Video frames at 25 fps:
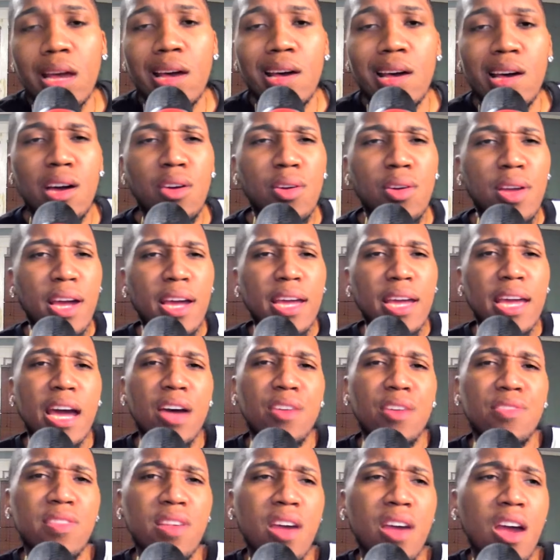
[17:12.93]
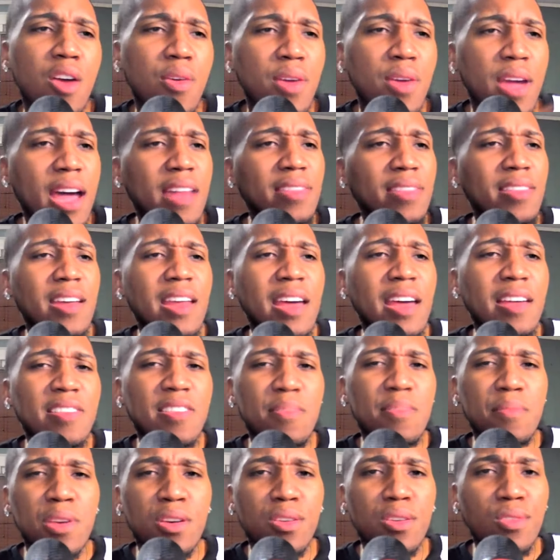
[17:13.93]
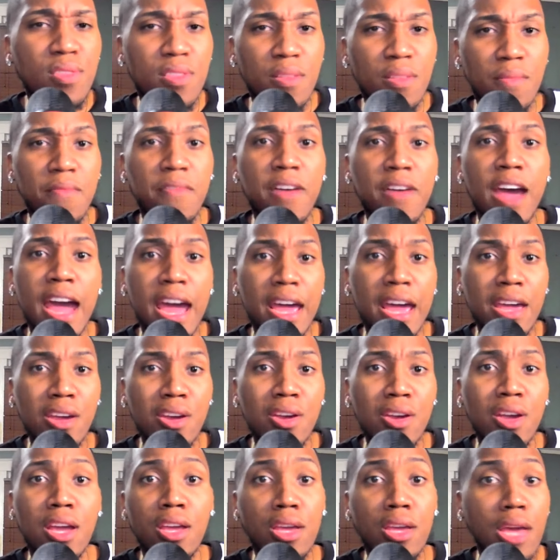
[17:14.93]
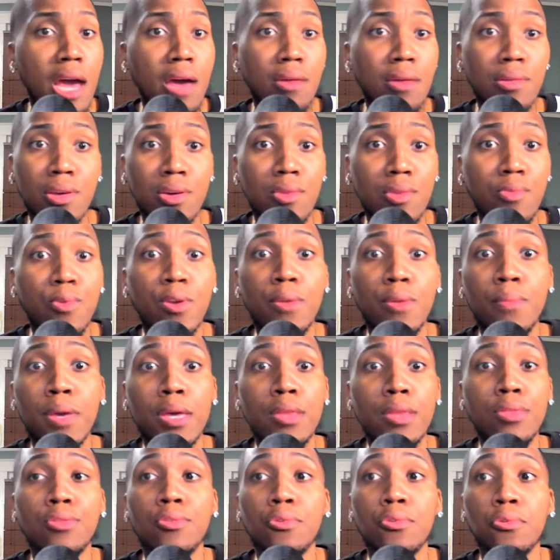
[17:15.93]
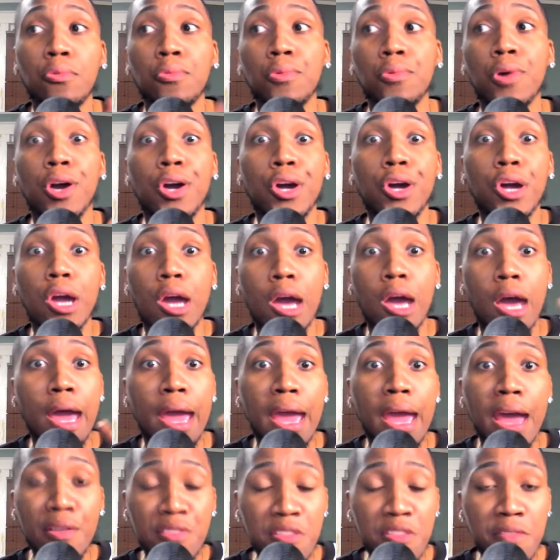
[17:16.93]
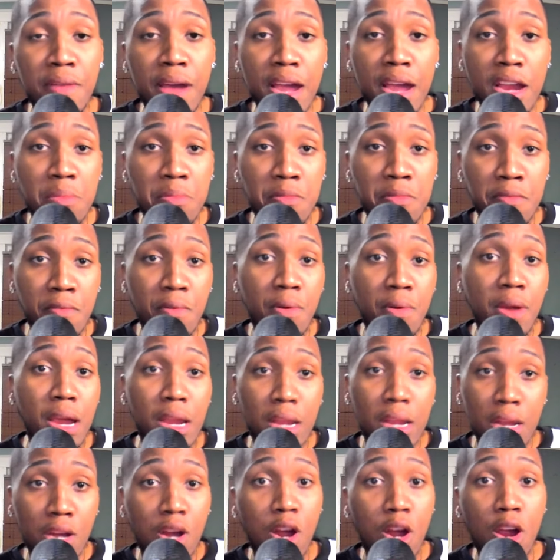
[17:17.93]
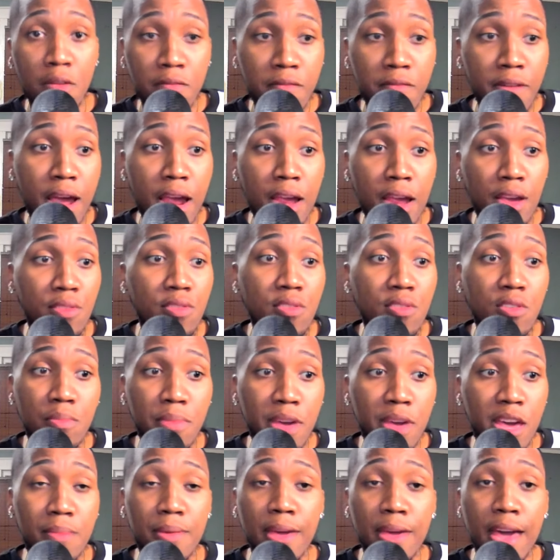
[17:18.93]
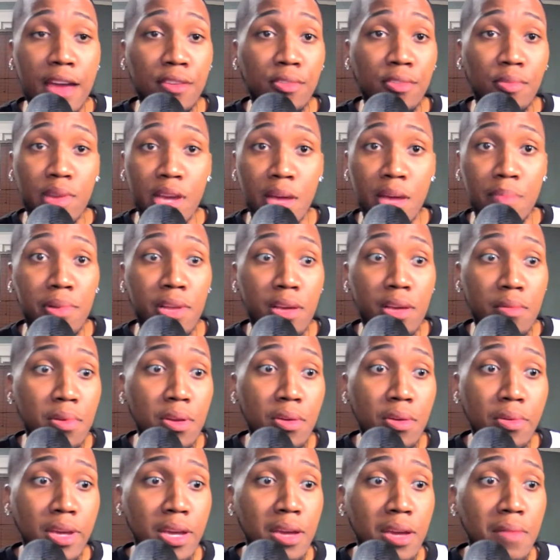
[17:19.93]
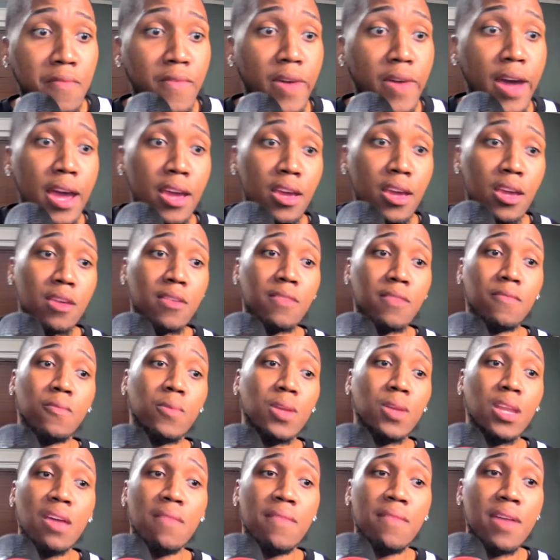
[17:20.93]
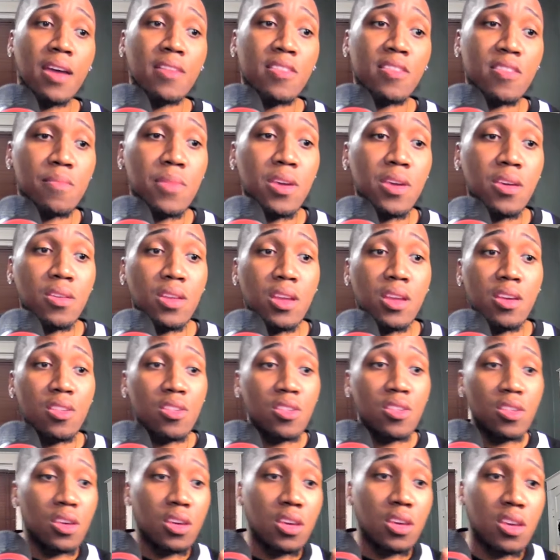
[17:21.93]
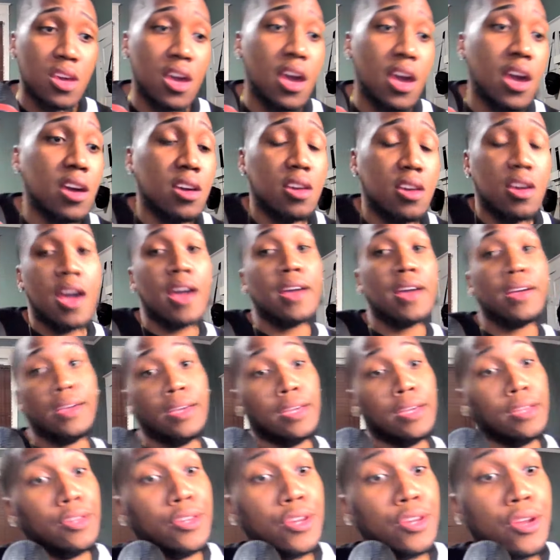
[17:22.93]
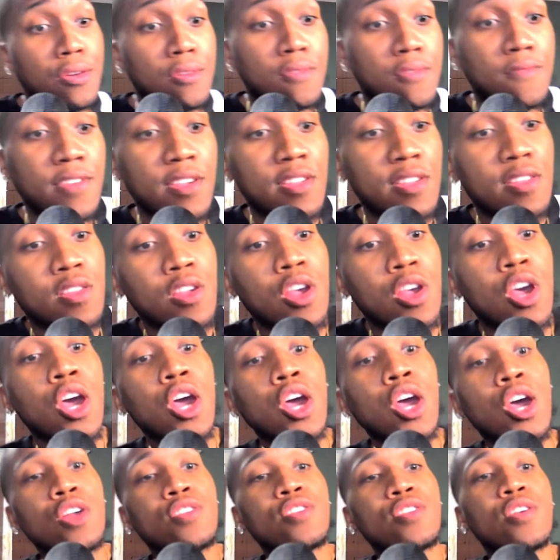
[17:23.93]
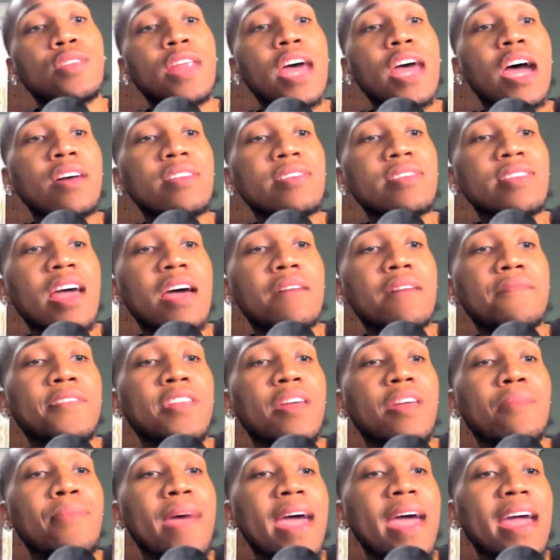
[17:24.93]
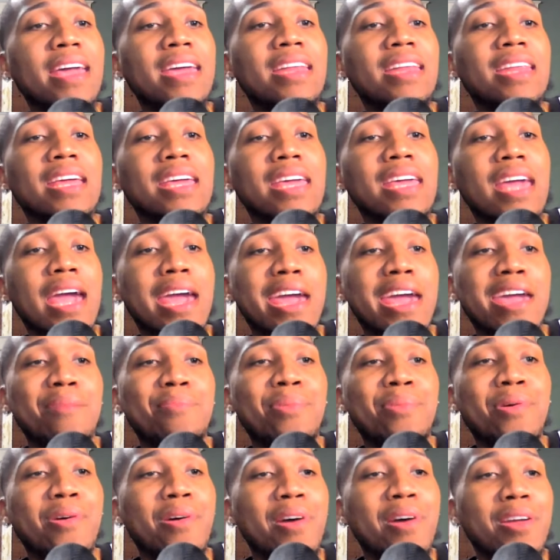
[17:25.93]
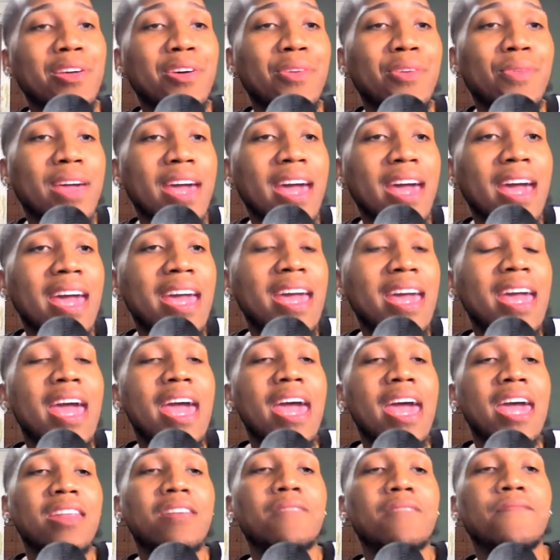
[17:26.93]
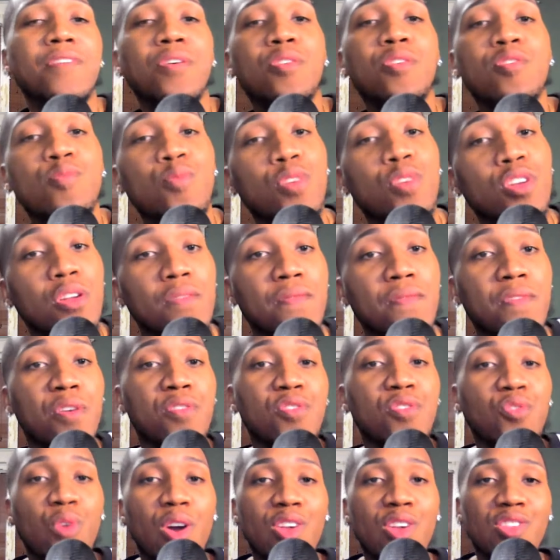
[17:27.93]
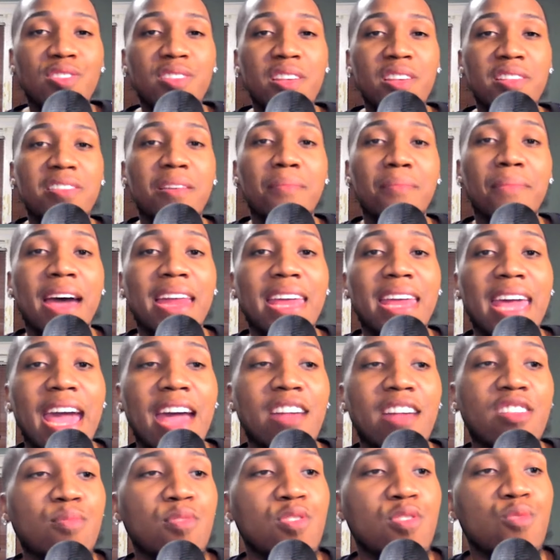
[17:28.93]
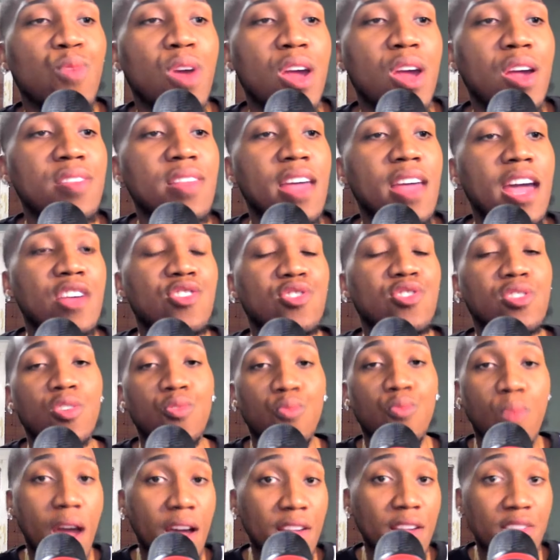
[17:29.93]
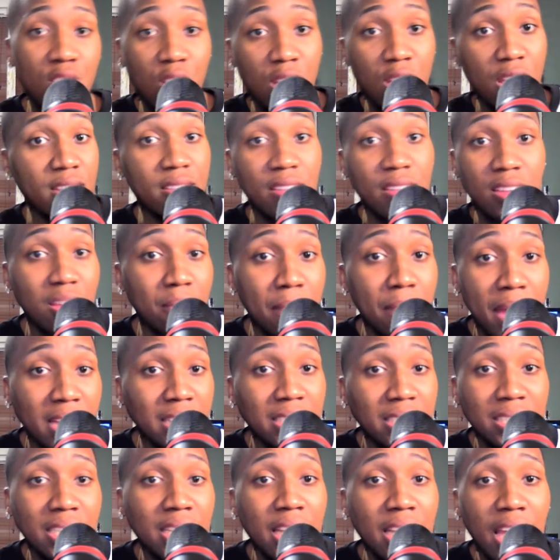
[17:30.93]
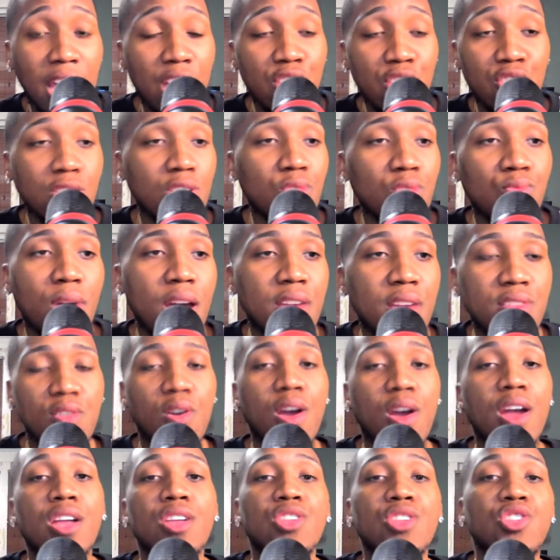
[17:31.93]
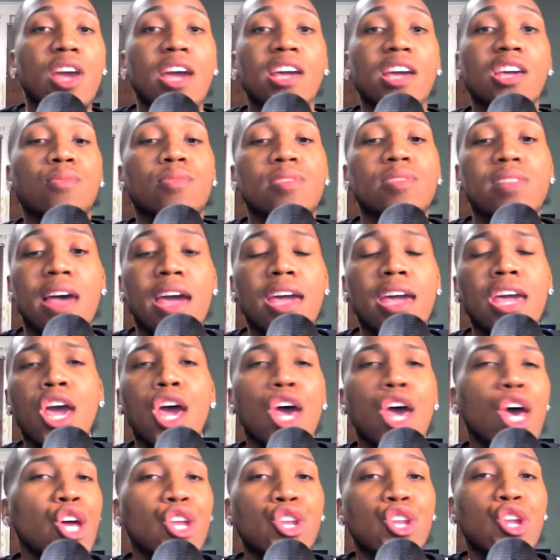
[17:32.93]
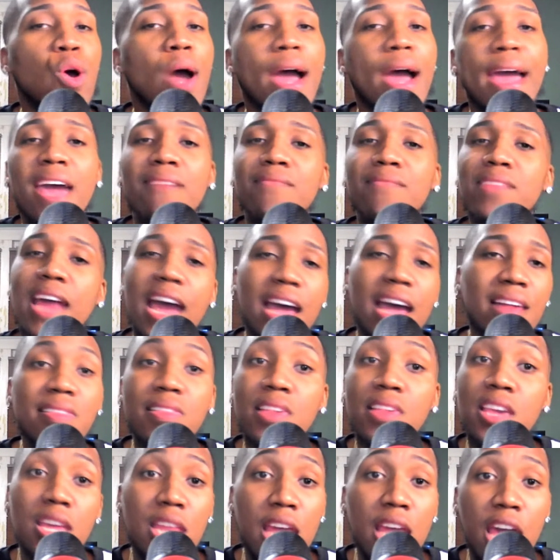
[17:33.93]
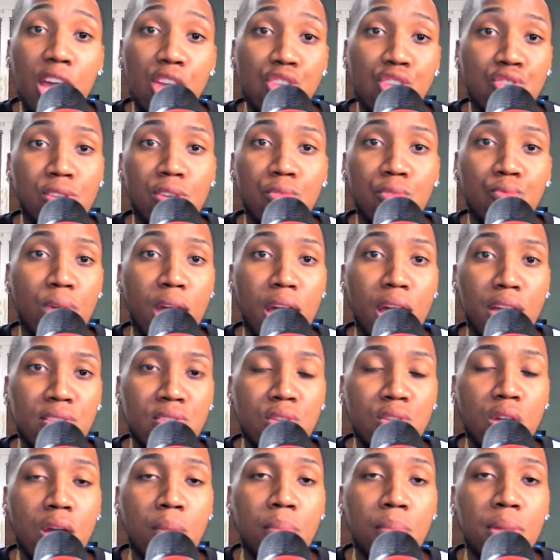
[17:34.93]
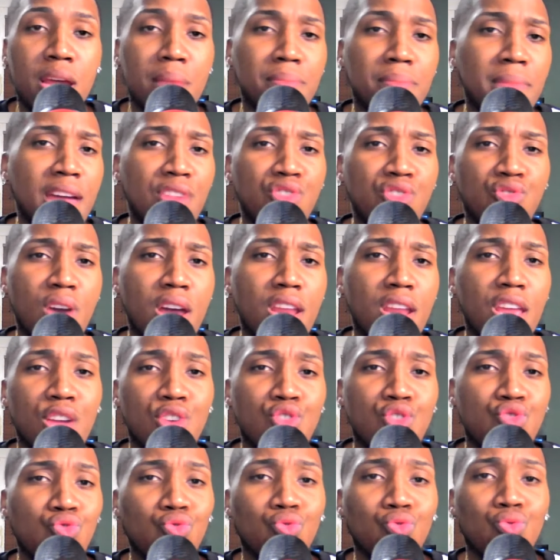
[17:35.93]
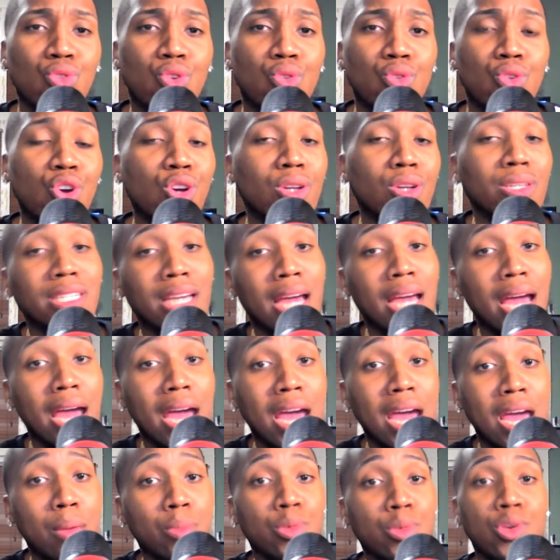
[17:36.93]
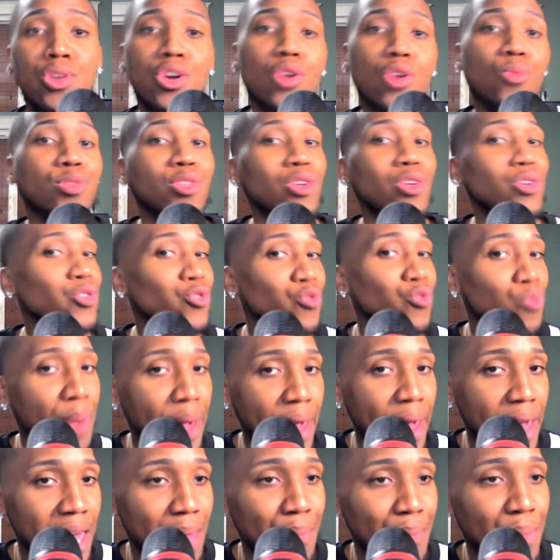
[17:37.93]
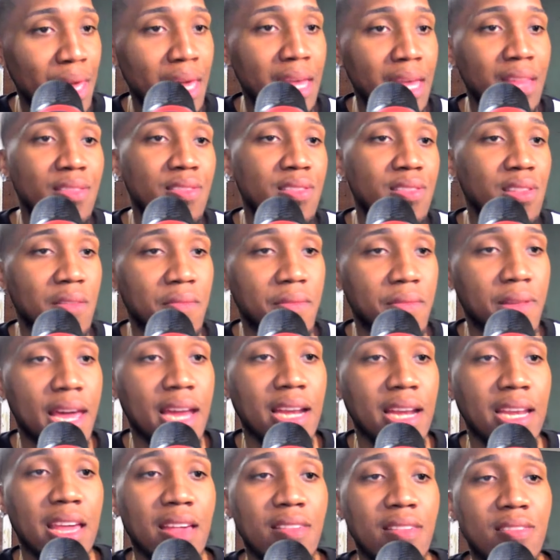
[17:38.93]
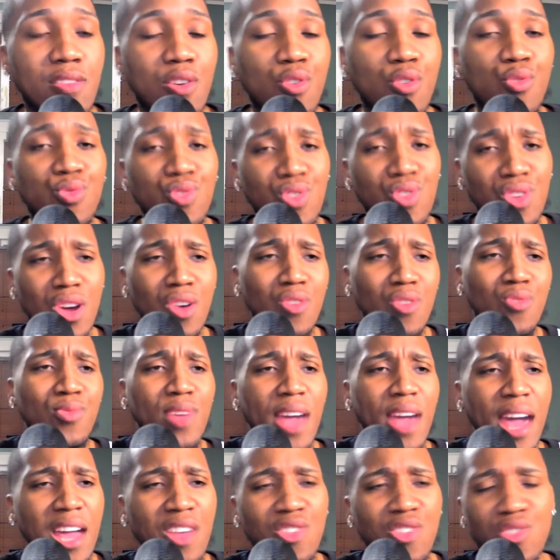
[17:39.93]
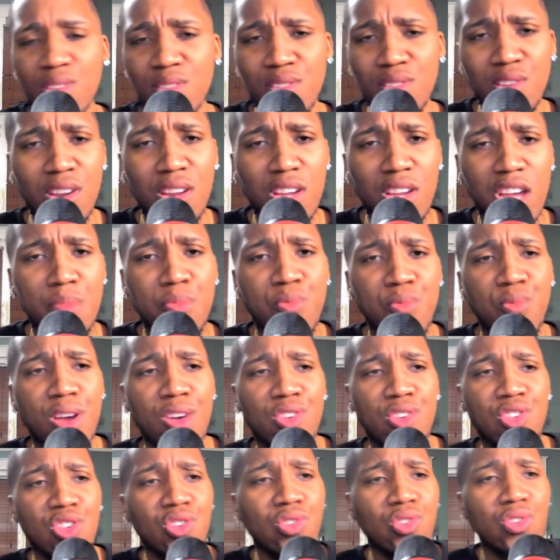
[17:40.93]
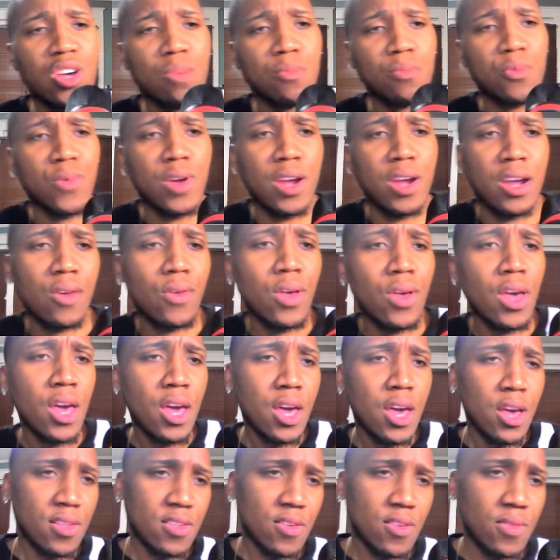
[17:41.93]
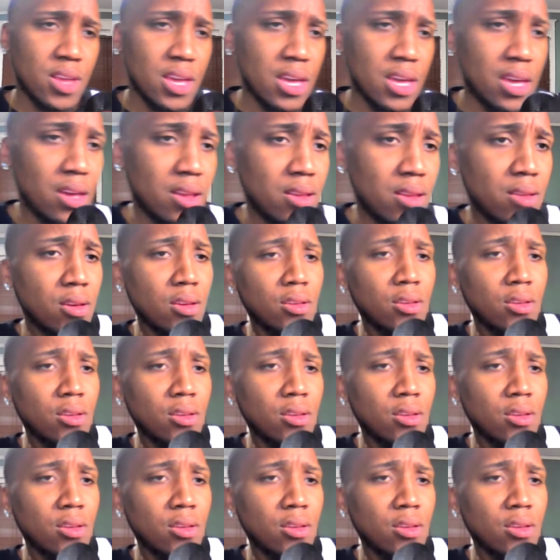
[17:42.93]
Okay, y'all. Sorry, I thought I smelled some fire, and y'all know we've been through a, a, house fire before and a car fire. So, baby, I do not play with no damn fire. Whenever I smell that shit, I, I get nervous. So now it's time for the back in the game party. Okay. Now, first one of the first questions that somebody asked was, "Where's Angel and Rockstar? Has anybody seen Angel and Rockstar?" And Jackie was like, "No, I have not seen Angel and Rockstar, but I'm not trying to intrude on her time, you know, with the new baby and stuff like that. So, you know, Angel's gonna come around. She'll come around. So then." And